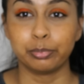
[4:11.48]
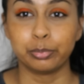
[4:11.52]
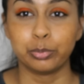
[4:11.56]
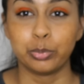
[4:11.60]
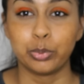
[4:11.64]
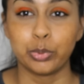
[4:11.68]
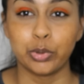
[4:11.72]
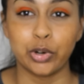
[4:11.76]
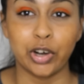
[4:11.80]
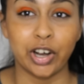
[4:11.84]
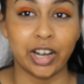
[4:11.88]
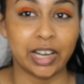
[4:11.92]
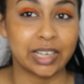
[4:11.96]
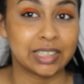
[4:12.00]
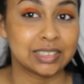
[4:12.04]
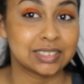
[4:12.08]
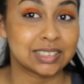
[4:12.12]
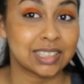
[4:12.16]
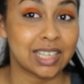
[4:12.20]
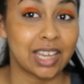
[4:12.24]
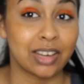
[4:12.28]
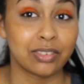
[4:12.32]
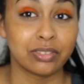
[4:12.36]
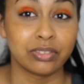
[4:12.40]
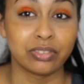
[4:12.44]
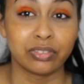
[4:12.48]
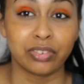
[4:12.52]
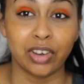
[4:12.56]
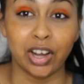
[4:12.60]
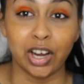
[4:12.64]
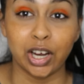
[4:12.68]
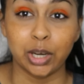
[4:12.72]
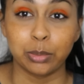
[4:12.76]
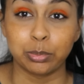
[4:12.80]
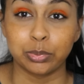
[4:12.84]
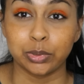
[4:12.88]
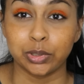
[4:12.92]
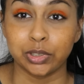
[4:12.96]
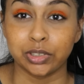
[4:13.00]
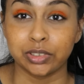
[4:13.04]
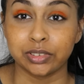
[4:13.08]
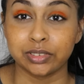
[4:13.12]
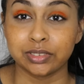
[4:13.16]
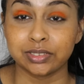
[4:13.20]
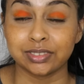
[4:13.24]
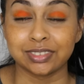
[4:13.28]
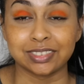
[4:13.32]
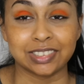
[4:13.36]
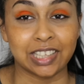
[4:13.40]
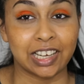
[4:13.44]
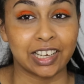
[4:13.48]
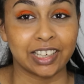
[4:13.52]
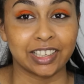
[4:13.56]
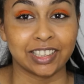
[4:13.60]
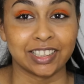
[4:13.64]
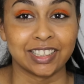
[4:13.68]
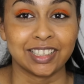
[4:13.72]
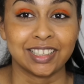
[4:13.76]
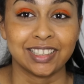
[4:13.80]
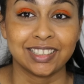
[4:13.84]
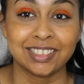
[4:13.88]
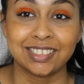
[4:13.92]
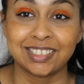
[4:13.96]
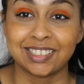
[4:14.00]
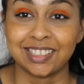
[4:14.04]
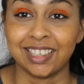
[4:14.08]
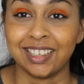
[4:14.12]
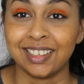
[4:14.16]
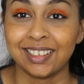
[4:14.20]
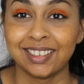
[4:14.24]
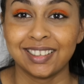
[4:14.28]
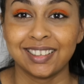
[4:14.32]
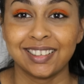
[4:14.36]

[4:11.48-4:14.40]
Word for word: bright and vibrant that is.